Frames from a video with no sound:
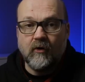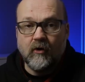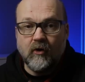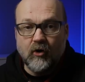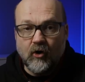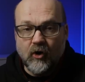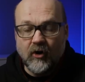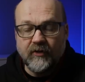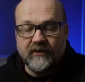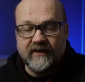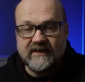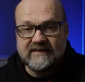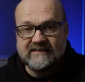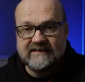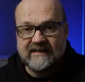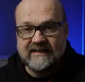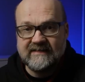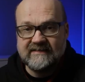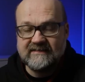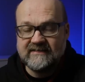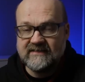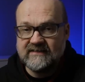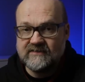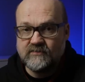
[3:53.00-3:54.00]
All these
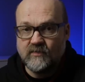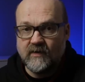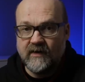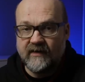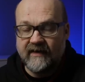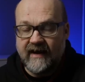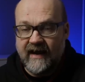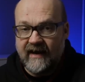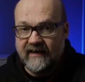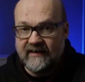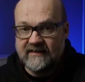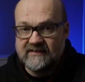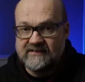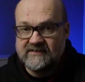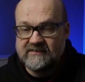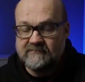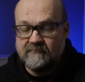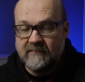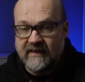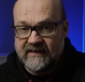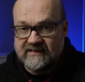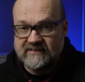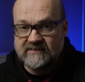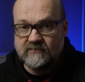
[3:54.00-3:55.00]
lenses were at its
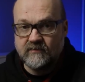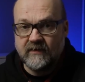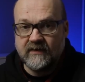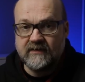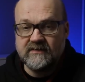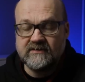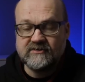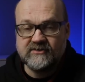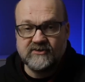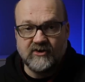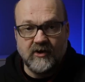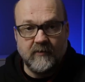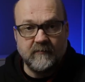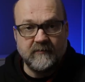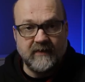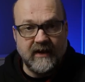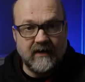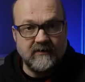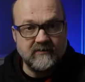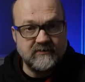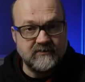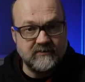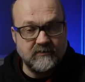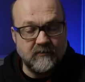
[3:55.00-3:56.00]
best when stopped
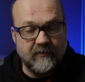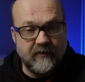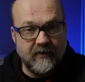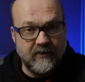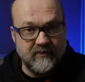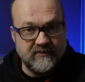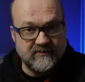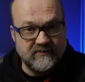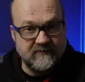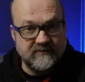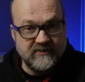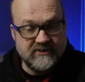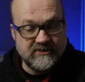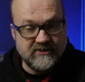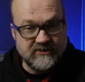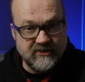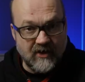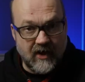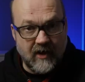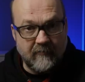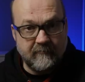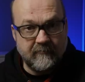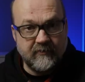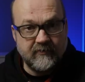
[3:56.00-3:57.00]
down two-thirds of a
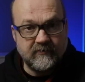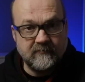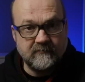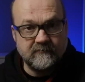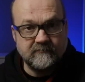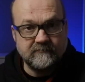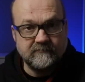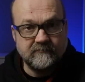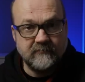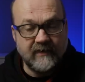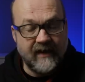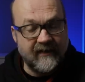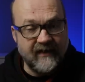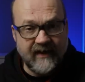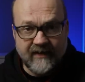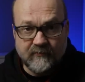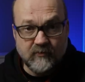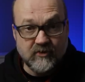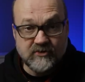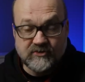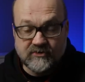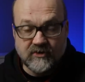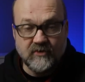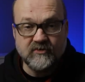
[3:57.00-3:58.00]
stop. And that
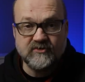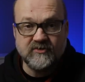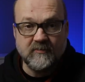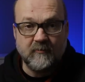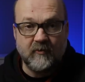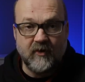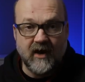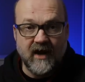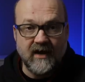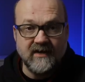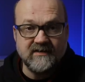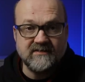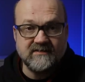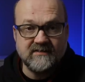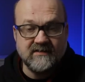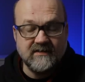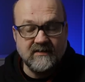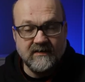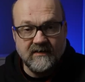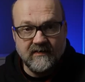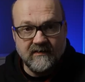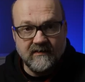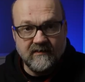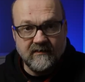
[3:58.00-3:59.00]
was no surprise.
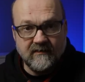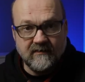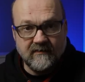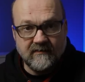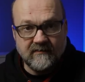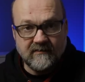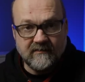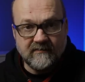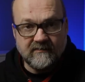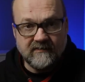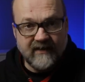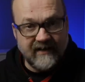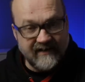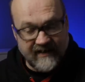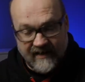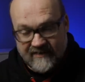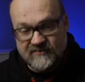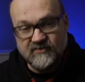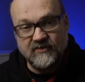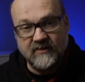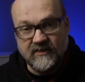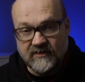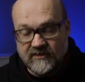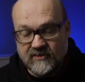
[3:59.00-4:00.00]
I
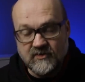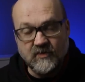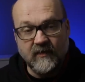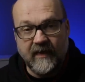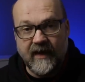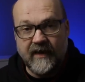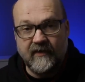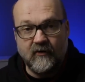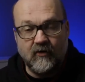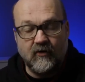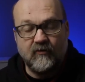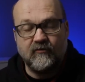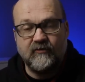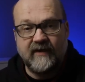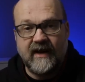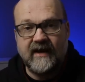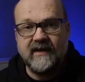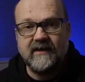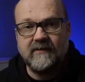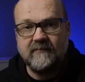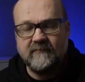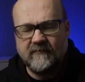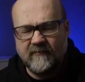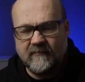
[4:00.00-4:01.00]
actually knew that
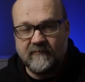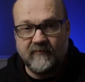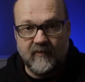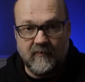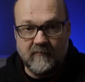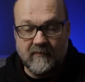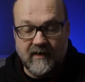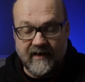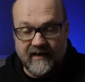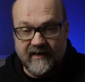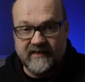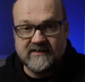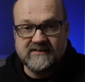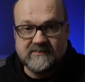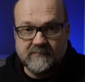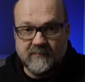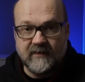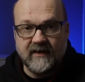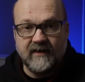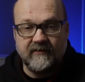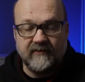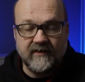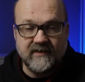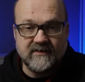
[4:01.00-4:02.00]
already from my
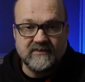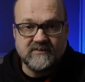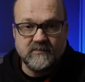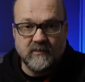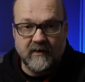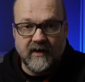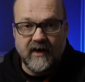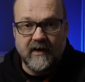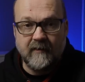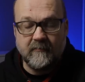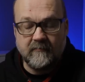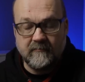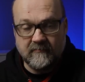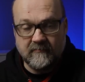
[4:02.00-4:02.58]
experience when I